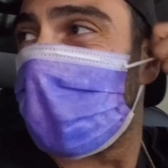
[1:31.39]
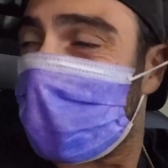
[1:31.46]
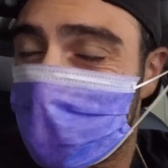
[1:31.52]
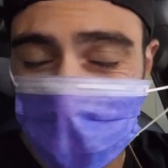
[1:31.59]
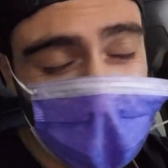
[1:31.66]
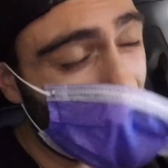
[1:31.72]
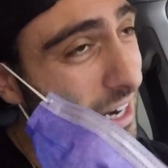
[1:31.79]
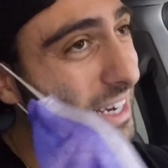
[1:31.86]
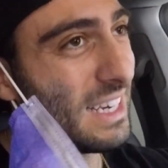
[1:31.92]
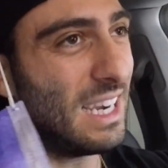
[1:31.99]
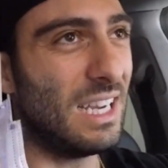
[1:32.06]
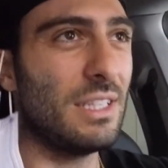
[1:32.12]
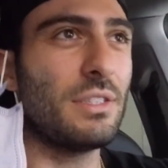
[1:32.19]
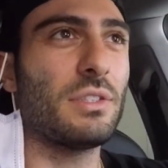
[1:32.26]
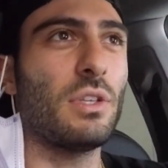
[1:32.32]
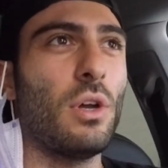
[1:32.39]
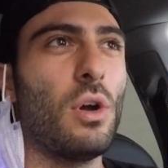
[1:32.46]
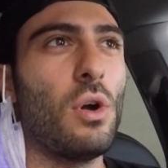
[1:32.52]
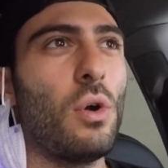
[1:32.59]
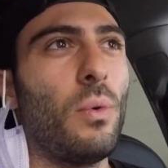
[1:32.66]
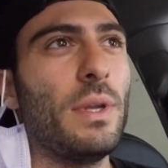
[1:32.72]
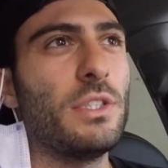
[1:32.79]
Alright guys,
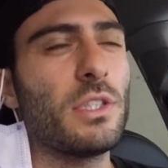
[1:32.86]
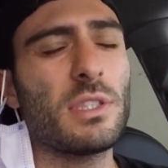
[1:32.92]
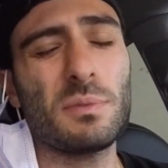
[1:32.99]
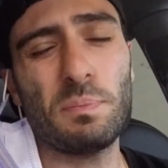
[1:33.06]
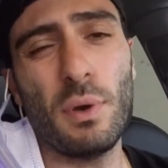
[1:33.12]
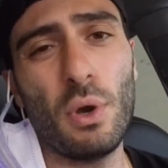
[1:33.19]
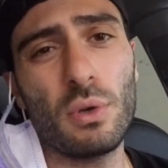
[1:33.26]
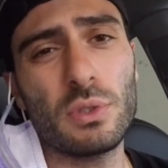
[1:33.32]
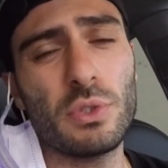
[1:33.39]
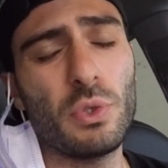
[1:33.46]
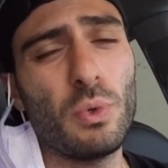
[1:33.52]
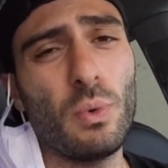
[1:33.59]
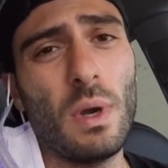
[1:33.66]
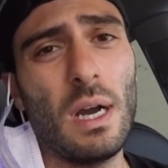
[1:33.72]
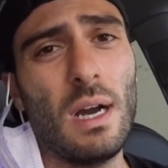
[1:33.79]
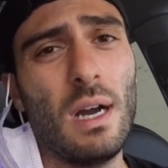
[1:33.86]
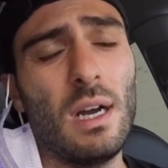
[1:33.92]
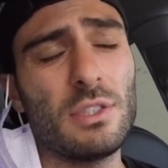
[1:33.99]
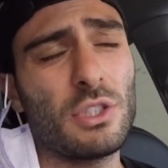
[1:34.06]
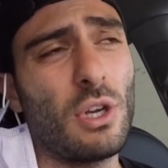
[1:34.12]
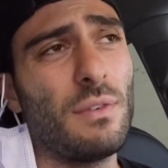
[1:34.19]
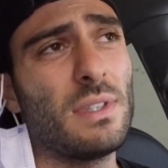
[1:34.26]
so we just spoke to a
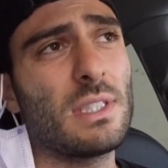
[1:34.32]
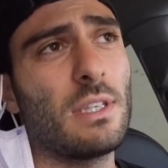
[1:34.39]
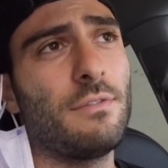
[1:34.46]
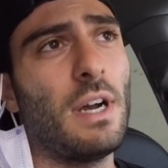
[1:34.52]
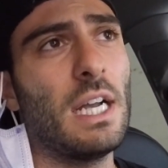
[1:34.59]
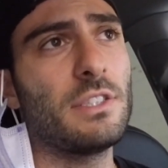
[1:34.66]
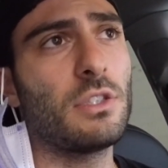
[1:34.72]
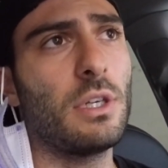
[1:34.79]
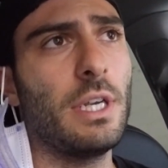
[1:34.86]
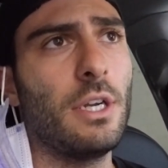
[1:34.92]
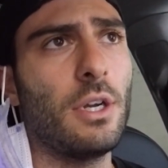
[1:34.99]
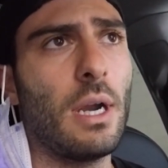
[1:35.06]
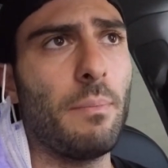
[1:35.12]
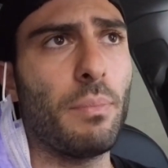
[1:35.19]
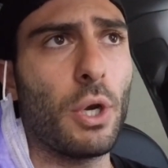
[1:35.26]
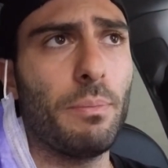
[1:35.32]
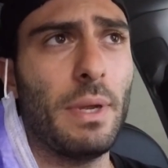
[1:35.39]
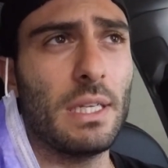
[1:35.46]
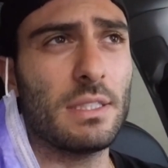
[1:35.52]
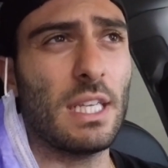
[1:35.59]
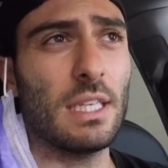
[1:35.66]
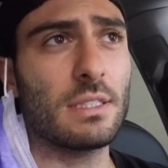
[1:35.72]
service advisor here at
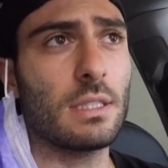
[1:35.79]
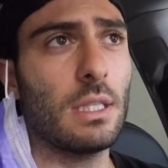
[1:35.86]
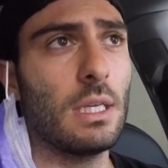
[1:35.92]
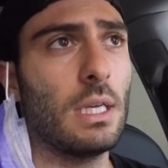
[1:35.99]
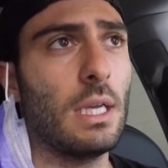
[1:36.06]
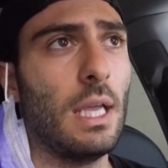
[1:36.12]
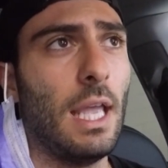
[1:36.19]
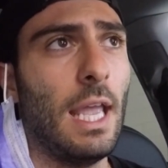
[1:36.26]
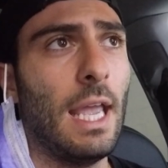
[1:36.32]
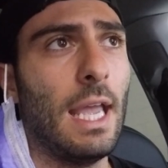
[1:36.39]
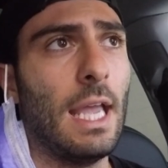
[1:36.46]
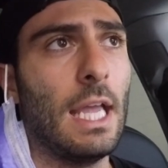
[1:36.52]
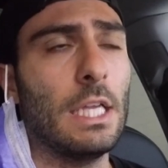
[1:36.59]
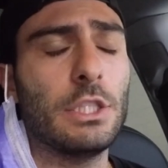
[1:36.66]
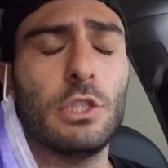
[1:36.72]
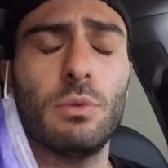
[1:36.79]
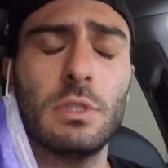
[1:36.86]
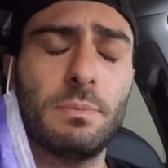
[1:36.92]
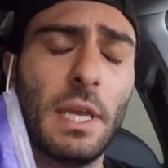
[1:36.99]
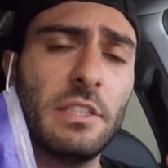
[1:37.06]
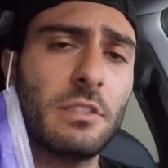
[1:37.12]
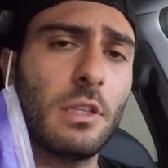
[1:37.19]
Burbank Tesla, and she was
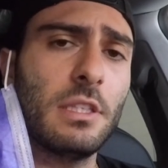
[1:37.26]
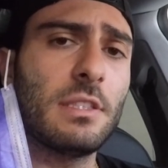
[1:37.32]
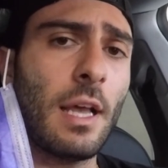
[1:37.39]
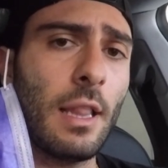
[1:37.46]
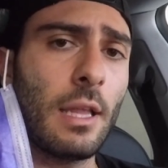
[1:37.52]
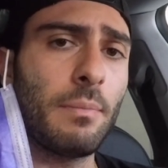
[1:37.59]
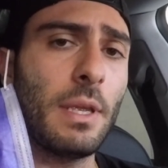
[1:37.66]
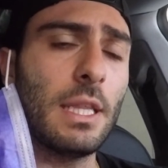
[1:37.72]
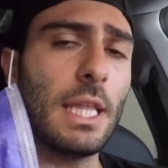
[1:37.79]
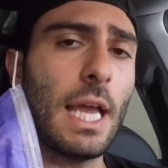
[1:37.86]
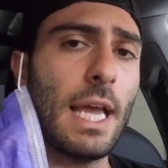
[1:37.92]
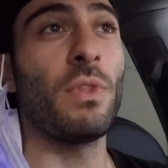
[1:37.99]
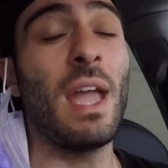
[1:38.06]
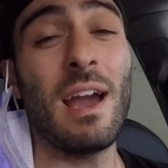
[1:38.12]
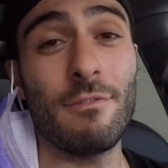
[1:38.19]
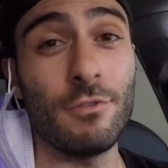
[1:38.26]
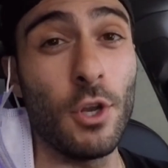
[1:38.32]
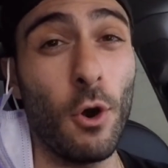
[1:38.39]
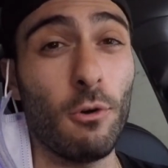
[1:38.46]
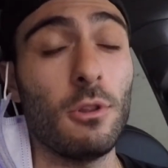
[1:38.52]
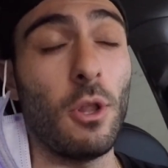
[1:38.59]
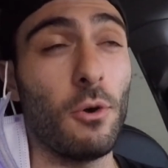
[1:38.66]
basically telling me that they have
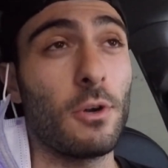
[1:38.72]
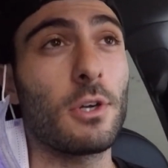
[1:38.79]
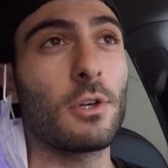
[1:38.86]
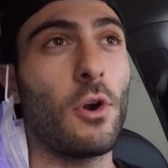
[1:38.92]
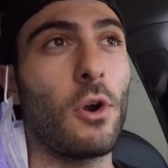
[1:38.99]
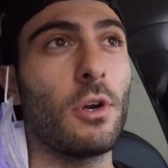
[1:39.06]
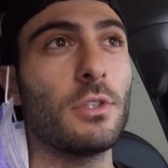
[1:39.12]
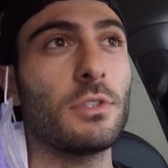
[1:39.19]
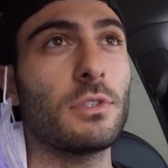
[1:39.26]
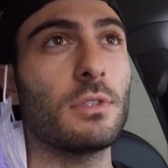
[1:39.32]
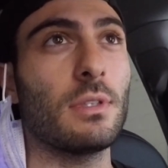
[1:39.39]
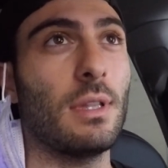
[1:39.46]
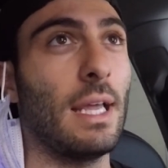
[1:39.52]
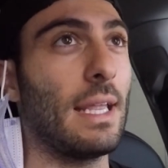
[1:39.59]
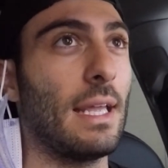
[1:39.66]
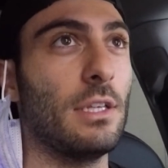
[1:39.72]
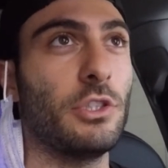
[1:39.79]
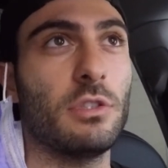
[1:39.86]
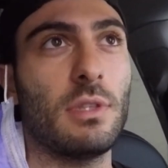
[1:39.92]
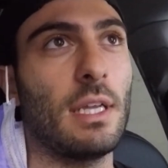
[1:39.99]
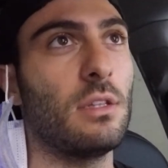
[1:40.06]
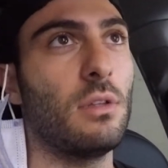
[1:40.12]
no loaner cars. Like, she
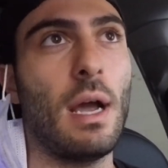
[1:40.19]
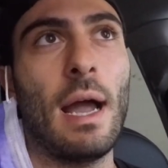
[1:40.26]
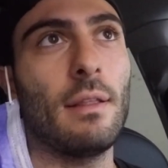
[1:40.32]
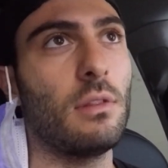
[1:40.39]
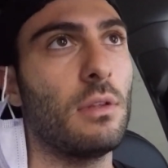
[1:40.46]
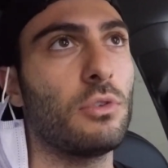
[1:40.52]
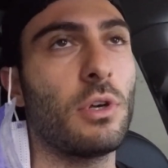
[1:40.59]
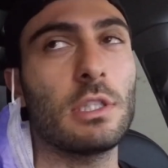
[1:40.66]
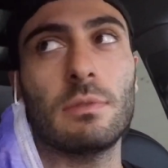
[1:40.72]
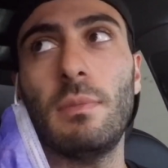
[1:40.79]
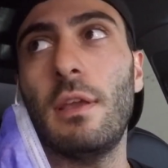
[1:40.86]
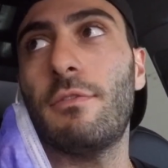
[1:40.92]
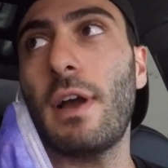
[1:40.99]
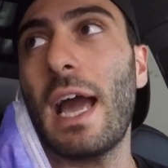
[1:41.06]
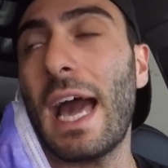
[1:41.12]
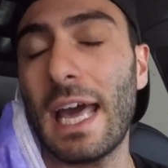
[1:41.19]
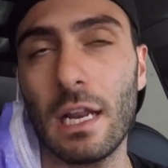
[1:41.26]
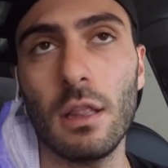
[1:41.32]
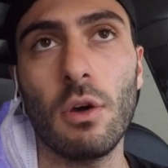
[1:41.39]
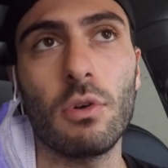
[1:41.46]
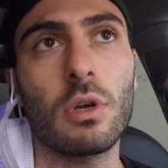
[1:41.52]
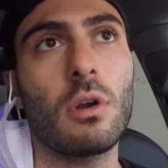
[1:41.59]
was like, trust me, if I had a
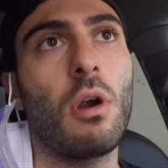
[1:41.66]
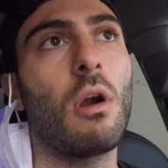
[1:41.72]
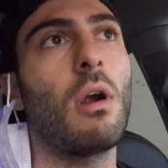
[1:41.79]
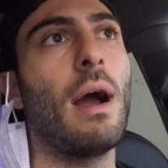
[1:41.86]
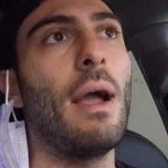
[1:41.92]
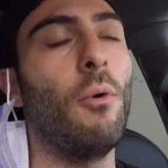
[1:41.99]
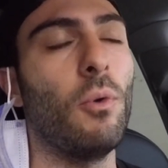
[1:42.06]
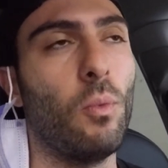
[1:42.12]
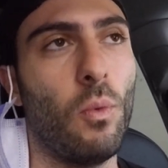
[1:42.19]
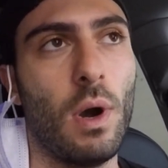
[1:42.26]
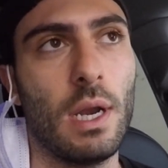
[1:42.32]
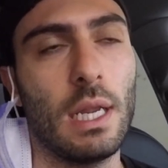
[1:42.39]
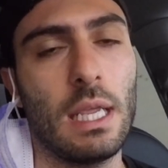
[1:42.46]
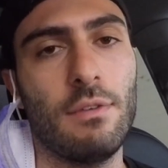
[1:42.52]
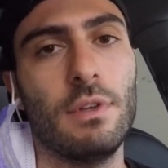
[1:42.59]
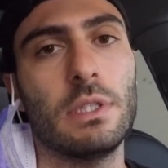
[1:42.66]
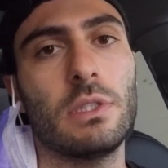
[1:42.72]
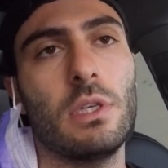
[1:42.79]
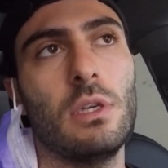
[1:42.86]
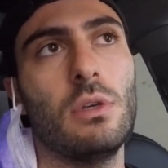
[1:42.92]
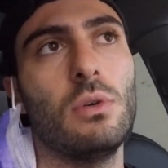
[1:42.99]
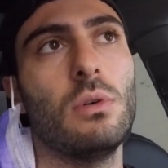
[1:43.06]
loaner car, I would want to give it
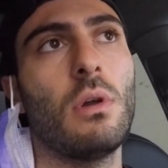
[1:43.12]
to you,